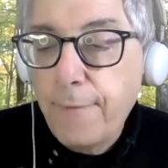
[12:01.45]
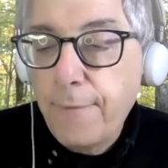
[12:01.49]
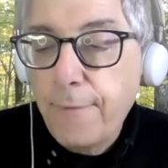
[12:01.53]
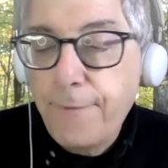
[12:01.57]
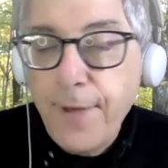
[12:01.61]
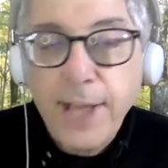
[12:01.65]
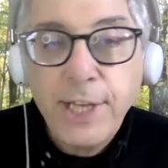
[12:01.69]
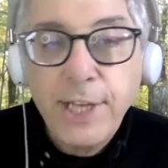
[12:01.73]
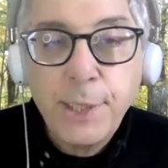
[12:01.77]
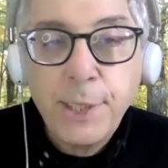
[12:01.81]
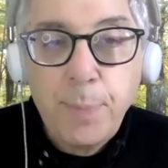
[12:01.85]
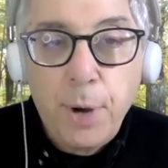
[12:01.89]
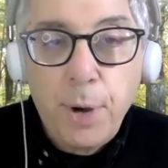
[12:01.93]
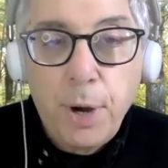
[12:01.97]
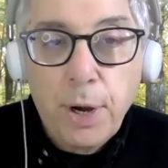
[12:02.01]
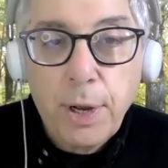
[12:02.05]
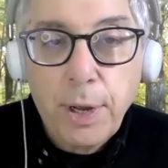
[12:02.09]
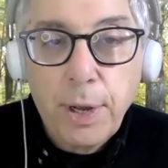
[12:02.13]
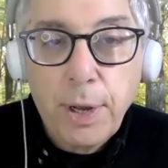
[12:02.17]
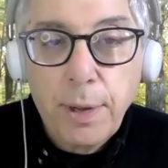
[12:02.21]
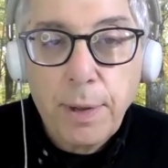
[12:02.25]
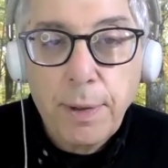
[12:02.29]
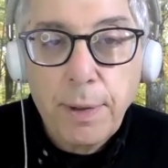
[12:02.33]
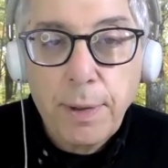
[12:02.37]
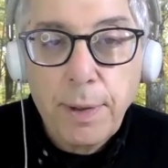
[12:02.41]
Facebook,
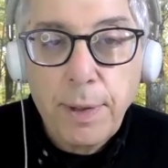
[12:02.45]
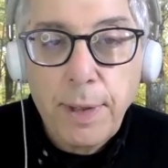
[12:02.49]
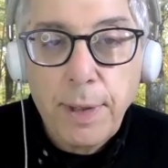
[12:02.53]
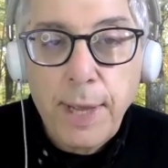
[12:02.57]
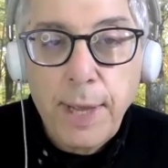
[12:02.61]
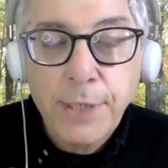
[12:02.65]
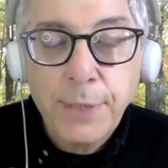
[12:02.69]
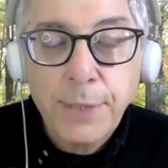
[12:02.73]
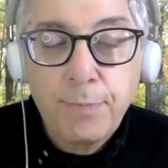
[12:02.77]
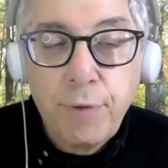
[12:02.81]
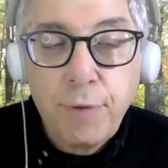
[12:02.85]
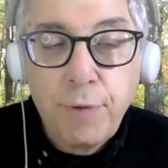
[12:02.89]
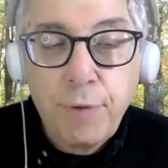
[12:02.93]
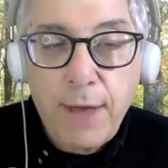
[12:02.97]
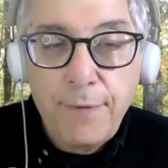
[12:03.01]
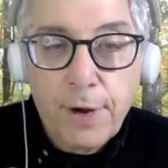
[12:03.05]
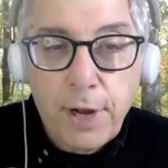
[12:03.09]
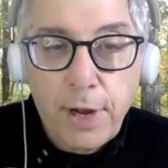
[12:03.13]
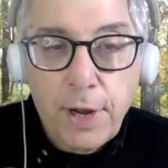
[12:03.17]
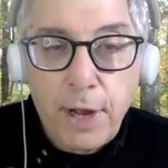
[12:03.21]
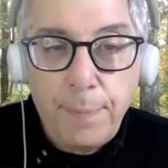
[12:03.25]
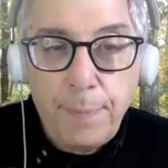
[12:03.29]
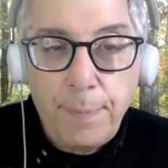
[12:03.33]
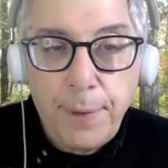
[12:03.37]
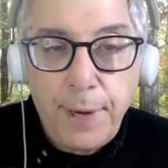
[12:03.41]
as a private
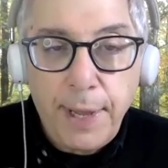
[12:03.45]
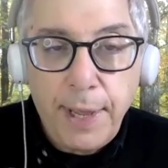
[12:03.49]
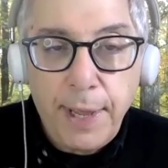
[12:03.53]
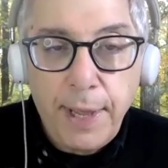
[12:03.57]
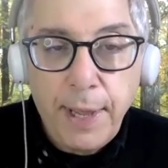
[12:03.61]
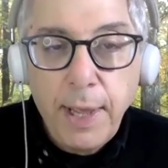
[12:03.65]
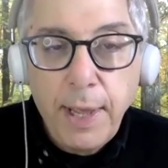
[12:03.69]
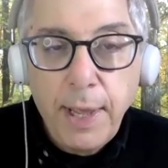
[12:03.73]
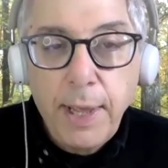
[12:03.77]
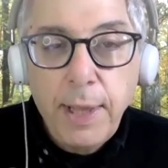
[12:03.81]
company,